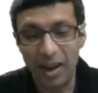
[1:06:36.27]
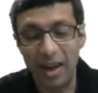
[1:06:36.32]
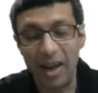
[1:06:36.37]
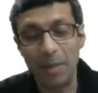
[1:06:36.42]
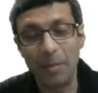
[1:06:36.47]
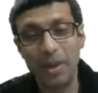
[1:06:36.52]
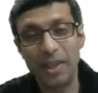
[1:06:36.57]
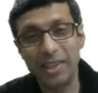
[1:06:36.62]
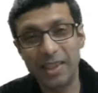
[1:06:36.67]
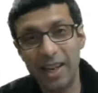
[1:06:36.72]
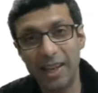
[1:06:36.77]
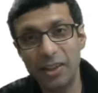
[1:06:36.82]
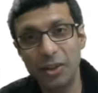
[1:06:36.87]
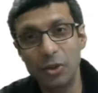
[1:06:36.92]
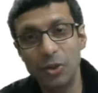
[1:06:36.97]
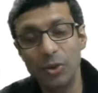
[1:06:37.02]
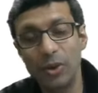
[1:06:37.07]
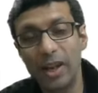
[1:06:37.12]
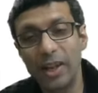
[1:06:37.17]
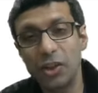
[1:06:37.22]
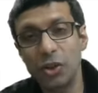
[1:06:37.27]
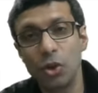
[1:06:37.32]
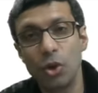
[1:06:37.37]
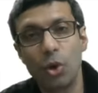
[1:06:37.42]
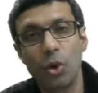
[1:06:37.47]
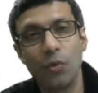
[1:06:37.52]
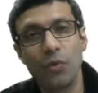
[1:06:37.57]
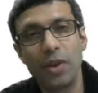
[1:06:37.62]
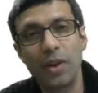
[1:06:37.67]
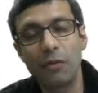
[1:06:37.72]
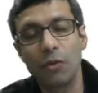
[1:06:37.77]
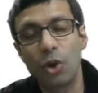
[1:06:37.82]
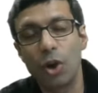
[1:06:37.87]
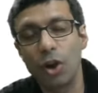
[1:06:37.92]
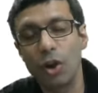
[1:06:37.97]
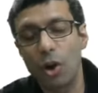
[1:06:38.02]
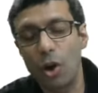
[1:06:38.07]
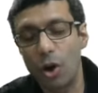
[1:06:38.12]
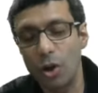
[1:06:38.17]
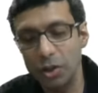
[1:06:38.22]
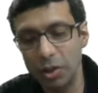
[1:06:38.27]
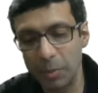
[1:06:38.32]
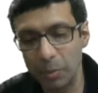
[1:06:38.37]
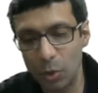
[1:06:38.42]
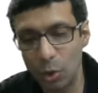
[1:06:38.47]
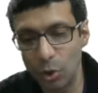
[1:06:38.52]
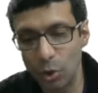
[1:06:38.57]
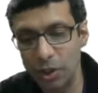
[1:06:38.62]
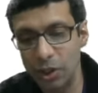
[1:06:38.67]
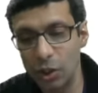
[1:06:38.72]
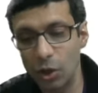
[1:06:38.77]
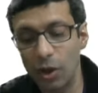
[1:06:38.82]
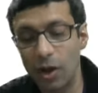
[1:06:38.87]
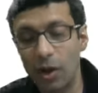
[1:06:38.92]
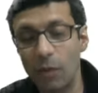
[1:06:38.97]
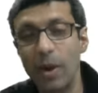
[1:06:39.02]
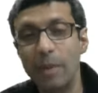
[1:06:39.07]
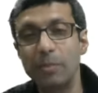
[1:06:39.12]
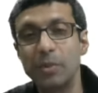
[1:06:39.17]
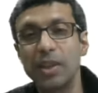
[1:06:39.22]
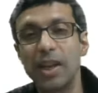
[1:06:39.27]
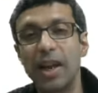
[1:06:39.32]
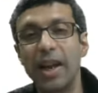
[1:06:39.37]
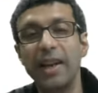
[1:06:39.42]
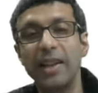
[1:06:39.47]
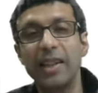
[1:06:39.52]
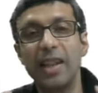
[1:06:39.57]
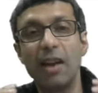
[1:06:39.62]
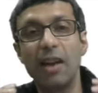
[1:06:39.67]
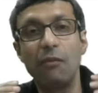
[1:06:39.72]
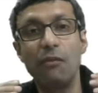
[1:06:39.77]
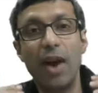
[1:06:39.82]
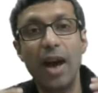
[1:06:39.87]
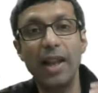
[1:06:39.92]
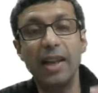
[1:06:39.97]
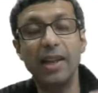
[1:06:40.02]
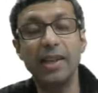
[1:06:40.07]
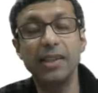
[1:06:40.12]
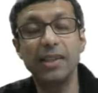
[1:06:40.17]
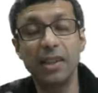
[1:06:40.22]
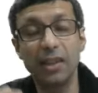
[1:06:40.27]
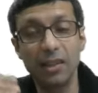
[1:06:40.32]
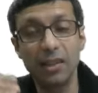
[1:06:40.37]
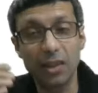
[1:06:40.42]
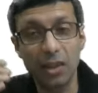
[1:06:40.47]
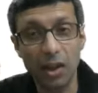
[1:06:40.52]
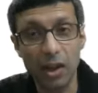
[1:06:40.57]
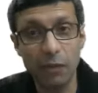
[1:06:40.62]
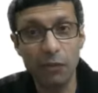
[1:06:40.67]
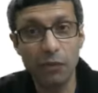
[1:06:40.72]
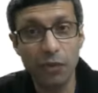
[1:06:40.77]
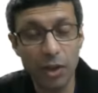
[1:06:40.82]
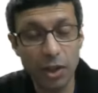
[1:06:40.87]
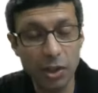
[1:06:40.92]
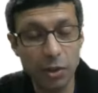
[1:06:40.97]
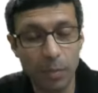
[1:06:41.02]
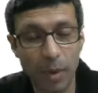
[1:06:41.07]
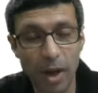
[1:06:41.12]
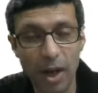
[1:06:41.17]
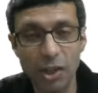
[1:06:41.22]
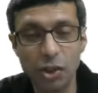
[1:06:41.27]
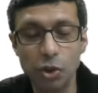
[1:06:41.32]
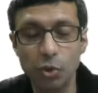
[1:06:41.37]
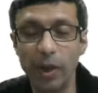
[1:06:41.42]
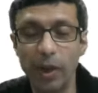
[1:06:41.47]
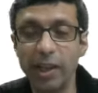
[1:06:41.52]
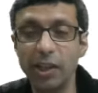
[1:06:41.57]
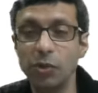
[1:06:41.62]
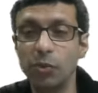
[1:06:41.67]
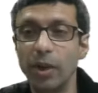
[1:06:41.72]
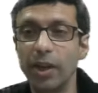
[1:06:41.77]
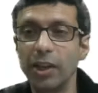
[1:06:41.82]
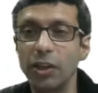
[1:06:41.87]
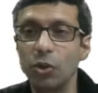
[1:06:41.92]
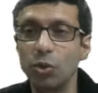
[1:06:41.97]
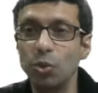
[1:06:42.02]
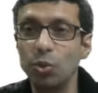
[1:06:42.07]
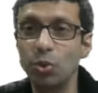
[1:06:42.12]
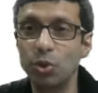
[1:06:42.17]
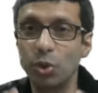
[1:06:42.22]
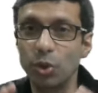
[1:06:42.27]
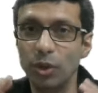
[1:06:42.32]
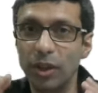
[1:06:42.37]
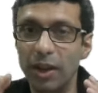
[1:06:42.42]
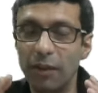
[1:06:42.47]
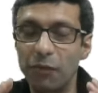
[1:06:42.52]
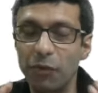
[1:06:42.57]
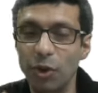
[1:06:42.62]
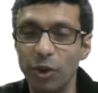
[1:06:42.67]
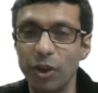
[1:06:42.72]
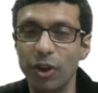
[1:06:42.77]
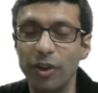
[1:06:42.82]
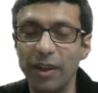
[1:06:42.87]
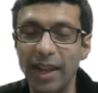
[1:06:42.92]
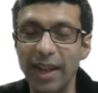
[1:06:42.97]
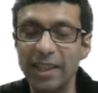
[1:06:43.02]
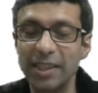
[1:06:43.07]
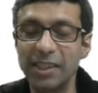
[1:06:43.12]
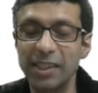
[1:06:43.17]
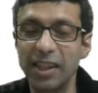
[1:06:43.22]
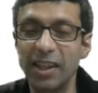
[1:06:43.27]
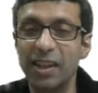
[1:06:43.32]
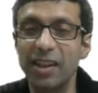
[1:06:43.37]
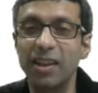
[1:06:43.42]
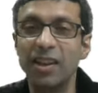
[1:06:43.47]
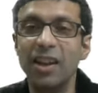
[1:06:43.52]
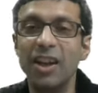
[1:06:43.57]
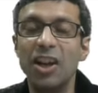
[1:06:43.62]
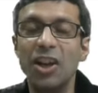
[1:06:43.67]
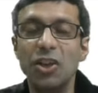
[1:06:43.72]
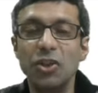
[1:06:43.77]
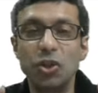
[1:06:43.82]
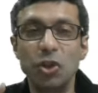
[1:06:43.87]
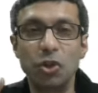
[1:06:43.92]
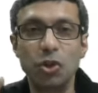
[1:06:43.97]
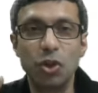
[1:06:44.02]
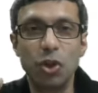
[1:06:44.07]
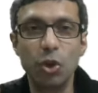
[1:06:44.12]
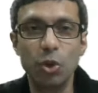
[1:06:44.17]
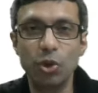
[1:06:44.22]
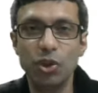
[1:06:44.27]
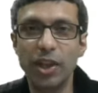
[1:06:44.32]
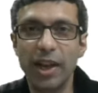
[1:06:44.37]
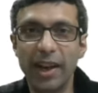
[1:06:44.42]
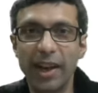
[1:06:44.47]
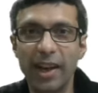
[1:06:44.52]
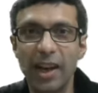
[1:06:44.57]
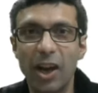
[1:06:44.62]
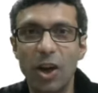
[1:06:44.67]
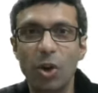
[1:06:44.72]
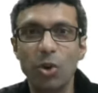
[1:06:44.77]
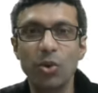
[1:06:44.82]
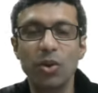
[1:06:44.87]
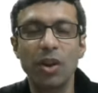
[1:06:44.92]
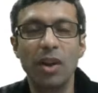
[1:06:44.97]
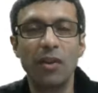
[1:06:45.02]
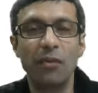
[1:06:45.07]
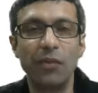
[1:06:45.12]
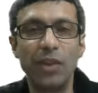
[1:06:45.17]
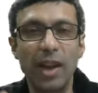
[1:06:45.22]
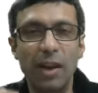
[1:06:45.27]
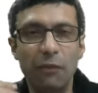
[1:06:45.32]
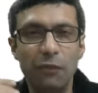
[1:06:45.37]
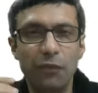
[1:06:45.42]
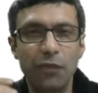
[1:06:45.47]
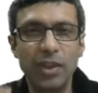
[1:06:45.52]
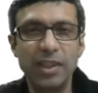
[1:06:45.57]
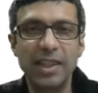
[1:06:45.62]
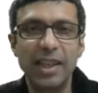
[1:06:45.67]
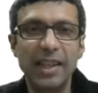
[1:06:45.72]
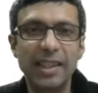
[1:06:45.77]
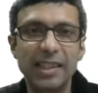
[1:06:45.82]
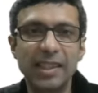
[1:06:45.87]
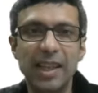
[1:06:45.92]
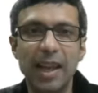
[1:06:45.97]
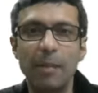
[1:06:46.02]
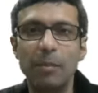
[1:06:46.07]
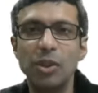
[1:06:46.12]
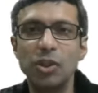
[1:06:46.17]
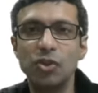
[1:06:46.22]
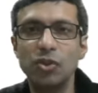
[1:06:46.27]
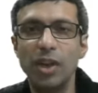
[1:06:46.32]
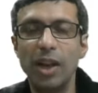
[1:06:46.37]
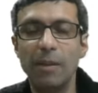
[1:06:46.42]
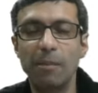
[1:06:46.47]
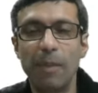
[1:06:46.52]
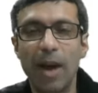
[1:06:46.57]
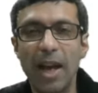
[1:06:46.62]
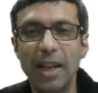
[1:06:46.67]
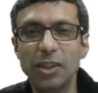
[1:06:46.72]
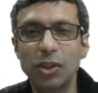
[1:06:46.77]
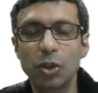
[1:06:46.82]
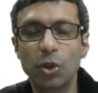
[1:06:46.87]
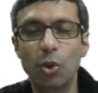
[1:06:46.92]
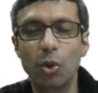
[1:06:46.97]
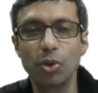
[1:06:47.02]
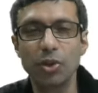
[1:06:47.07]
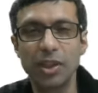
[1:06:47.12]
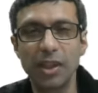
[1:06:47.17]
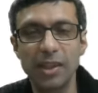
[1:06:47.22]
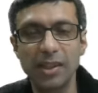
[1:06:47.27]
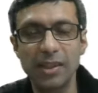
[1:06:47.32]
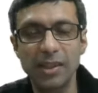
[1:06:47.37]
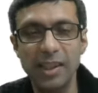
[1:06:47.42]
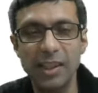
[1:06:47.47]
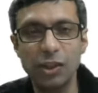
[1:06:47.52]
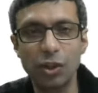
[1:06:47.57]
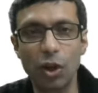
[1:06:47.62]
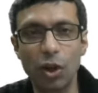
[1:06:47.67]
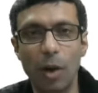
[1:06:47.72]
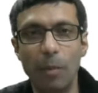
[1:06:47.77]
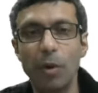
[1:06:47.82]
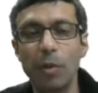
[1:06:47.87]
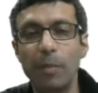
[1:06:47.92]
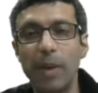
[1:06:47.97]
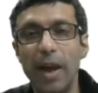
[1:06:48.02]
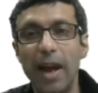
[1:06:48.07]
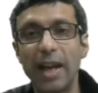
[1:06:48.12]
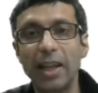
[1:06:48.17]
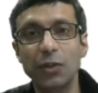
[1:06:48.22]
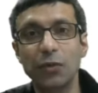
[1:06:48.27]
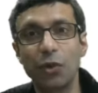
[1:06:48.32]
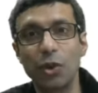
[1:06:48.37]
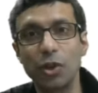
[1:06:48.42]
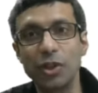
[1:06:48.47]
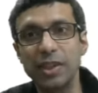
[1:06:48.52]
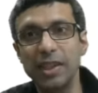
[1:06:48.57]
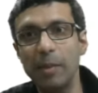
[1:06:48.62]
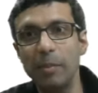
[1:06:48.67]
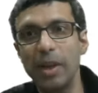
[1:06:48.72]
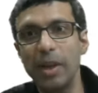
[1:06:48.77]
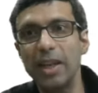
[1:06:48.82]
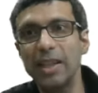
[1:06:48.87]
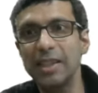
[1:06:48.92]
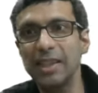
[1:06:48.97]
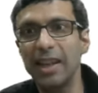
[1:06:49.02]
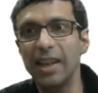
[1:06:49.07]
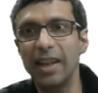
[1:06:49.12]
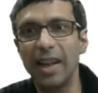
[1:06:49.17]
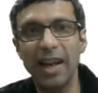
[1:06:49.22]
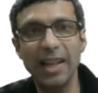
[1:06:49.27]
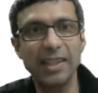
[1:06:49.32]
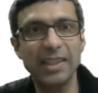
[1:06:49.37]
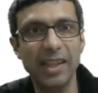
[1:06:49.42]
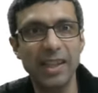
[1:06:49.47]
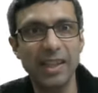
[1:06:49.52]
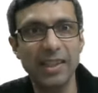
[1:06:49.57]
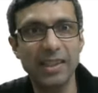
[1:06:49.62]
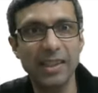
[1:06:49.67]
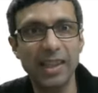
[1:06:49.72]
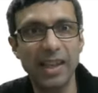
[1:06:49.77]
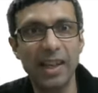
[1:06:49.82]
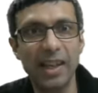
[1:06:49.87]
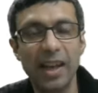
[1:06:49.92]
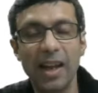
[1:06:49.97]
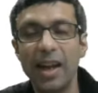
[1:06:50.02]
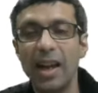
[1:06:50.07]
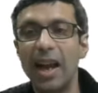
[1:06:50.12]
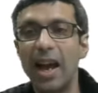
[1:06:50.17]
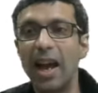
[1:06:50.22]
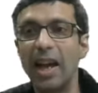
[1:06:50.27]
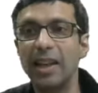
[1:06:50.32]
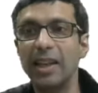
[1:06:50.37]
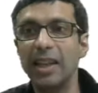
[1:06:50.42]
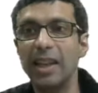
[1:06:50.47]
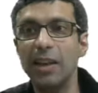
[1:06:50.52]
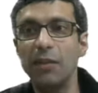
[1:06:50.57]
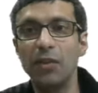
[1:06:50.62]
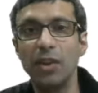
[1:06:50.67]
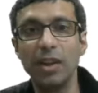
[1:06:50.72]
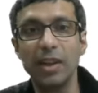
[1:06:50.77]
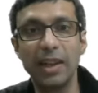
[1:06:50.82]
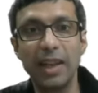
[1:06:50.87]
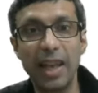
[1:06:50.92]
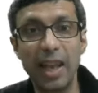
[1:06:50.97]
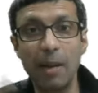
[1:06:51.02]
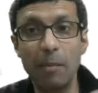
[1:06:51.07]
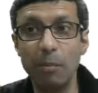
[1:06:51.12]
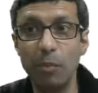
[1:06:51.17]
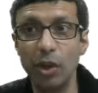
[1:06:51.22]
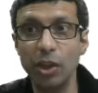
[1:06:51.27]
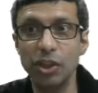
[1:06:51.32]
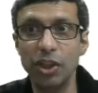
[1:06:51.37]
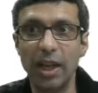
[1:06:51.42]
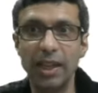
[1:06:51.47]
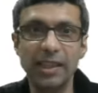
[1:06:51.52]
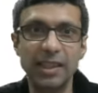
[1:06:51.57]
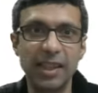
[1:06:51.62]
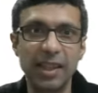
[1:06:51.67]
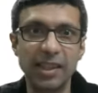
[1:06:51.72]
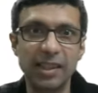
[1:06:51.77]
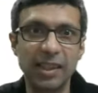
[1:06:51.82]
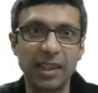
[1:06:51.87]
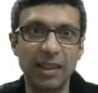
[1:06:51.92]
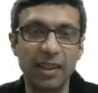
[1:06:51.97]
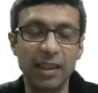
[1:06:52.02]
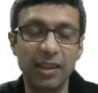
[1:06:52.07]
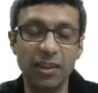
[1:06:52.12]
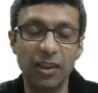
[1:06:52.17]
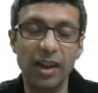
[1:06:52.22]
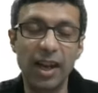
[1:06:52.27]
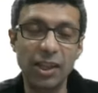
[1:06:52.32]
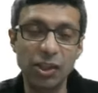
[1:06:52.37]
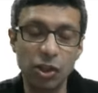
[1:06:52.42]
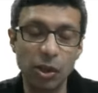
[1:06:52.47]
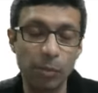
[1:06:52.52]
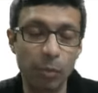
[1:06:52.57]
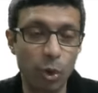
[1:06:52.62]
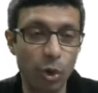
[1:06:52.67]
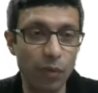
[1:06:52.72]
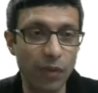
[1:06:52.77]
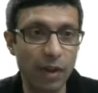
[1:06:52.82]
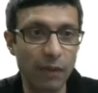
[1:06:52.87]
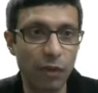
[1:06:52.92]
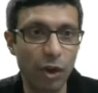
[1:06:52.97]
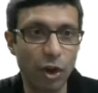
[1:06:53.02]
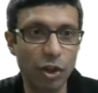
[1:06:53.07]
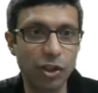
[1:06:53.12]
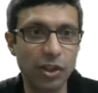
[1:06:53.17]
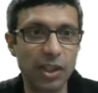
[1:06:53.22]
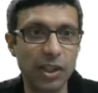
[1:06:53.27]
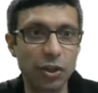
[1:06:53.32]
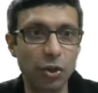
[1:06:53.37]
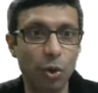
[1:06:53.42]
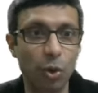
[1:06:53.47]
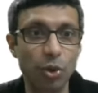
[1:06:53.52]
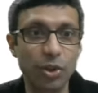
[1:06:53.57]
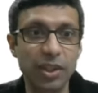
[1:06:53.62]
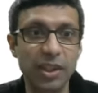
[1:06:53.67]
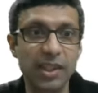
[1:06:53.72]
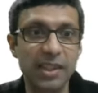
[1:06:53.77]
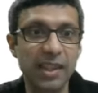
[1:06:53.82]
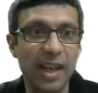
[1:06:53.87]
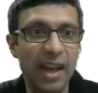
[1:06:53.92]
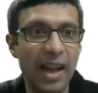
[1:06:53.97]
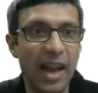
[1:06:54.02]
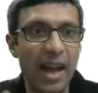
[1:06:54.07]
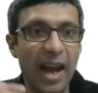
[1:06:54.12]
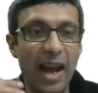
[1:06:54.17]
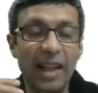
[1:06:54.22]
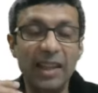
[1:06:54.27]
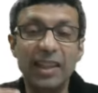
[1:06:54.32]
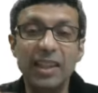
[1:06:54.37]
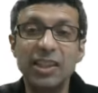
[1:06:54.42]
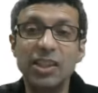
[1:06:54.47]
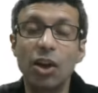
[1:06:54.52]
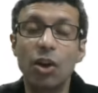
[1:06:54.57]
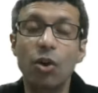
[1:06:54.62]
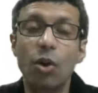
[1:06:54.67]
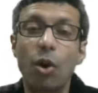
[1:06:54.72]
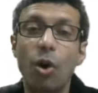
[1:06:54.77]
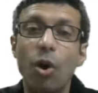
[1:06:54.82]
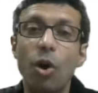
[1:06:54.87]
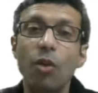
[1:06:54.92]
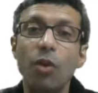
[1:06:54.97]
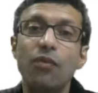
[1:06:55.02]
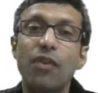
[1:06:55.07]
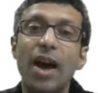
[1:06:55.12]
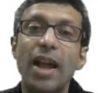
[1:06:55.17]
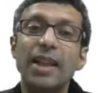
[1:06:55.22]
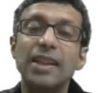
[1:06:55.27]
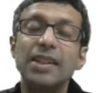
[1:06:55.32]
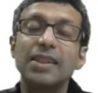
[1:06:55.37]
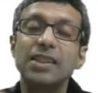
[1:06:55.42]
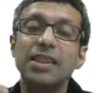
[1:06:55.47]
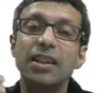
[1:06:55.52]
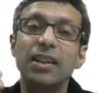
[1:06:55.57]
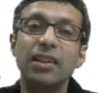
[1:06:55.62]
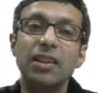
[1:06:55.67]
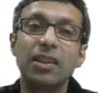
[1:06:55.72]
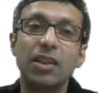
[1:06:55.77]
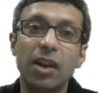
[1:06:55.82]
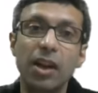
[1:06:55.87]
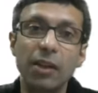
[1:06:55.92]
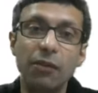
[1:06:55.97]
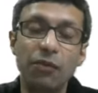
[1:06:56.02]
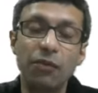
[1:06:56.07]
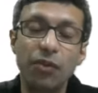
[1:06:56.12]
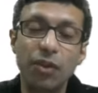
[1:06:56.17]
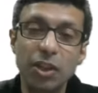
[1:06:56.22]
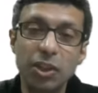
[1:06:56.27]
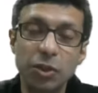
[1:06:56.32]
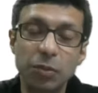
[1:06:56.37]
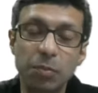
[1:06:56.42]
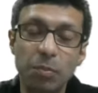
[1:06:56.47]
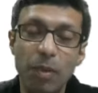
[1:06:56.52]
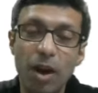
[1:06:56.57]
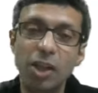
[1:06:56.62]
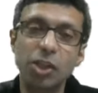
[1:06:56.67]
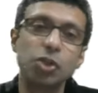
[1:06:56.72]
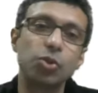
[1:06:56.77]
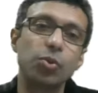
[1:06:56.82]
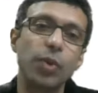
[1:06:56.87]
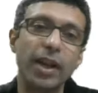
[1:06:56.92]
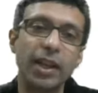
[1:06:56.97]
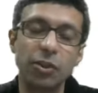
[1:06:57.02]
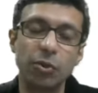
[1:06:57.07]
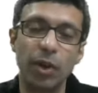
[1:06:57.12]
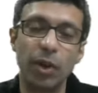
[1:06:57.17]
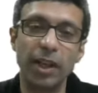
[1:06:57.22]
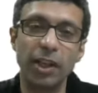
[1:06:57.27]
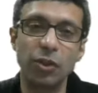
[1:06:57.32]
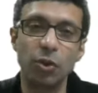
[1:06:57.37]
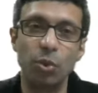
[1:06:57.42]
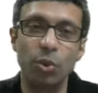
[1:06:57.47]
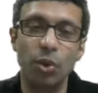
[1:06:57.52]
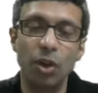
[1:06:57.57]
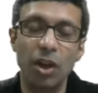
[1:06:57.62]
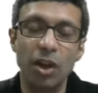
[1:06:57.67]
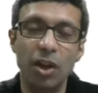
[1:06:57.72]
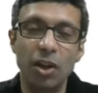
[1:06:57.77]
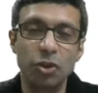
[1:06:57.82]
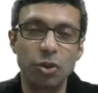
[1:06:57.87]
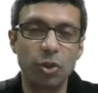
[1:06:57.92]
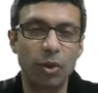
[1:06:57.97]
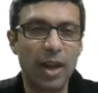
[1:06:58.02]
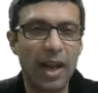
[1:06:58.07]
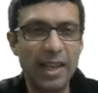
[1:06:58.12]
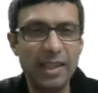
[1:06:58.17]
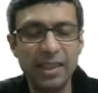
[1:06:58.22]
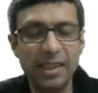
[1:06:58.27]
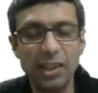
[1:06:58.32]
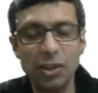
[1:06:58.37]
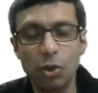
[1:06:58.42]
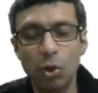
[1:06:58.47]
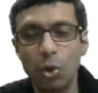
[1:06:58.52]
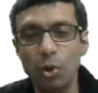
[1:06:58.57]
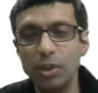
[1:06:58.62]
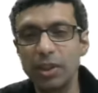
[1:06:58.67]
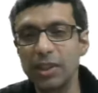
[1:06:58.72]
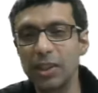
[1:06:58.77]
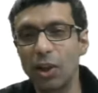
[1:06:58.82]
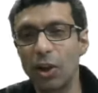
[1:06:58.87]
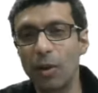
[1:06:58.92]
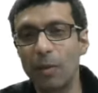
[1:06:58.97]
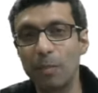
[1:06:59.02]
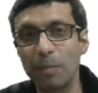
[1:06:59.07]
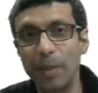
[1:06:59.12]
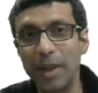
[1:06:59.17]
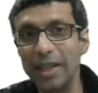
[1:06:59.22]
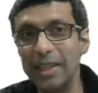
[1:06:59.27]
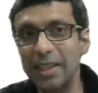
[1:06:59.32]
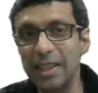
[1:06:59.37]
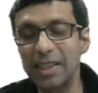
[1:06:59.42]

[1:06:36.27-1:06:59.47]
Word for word: I'm excited to let you know we have got awesome courses on our website. They are valid till thirty-first March twenty twenty-two. So they're for your next year. So do check it out. We have physics, chemistry, and maths courses, these combo packs for C B S E and I C S E, and even Cambridge I C S E, the international board. We've launched these courses, and these are all valid till thirty-first March twenty twenty-two. So guys, these courses are on big